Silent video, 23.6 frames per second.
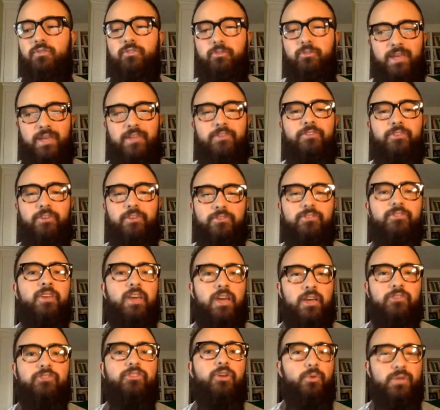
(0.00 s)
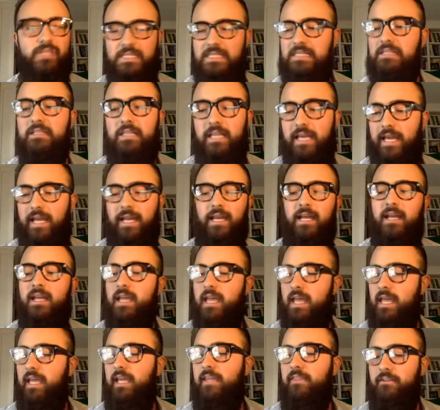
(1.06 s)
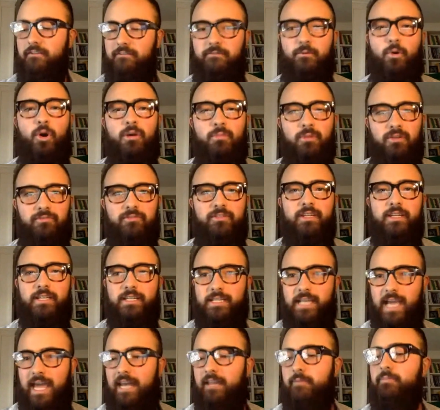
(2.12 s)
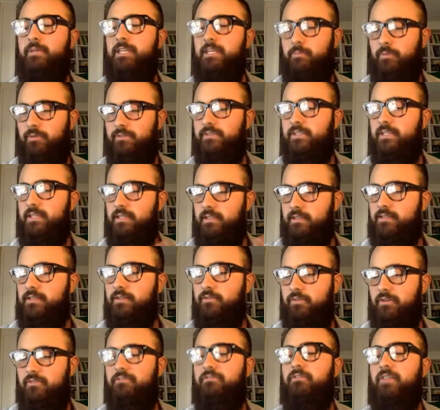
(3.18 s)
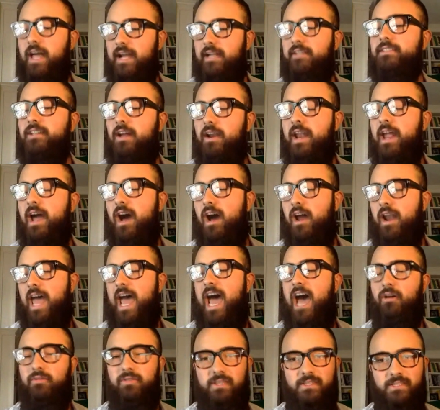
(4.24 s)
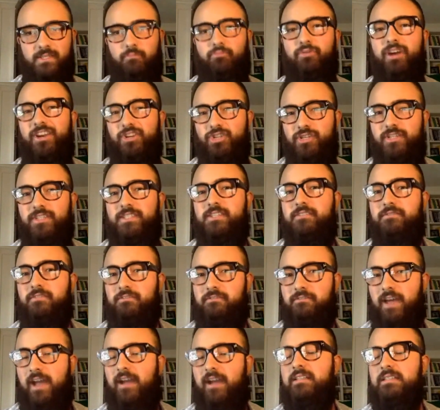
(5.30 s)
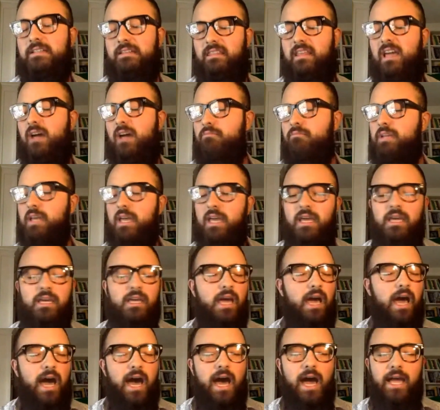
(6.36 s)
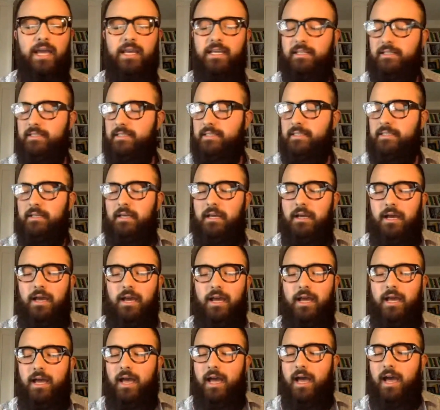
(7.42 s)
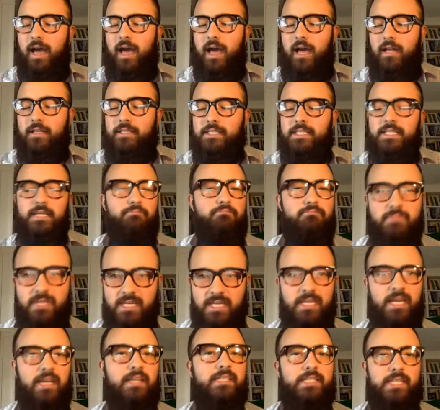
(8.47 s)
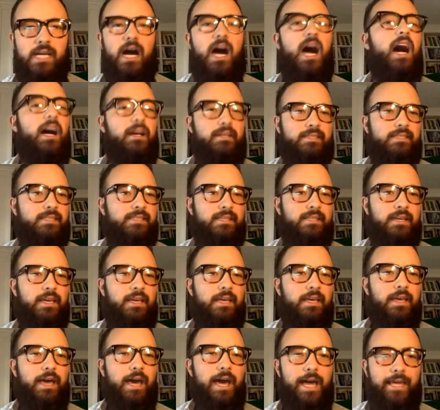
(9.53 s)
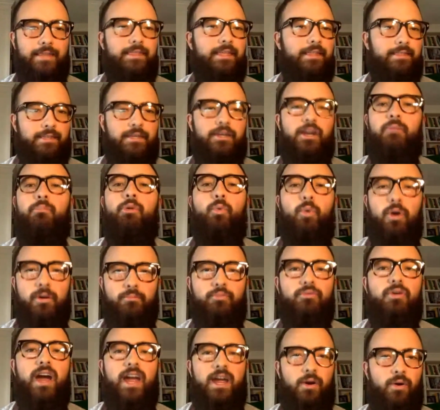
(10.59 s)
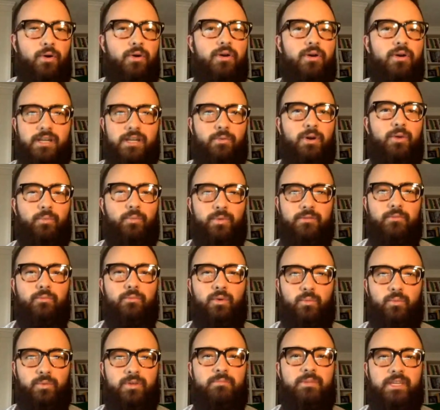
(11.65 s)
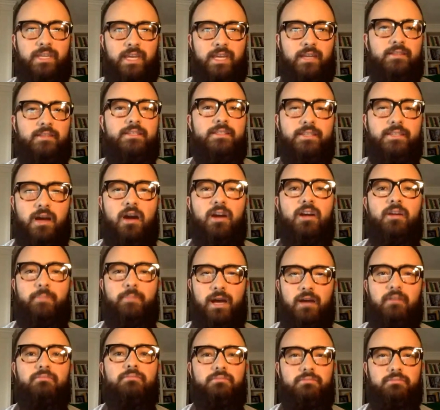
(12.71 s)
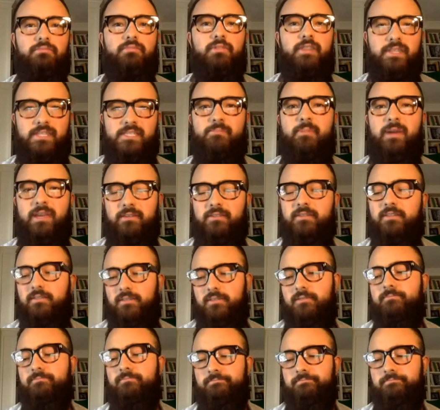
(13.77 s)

spaces. So healing in the form of getting people to reflect on how these oppressions have affected them is, to me and to us, I think the number one priority when we begin to talk about these spaces.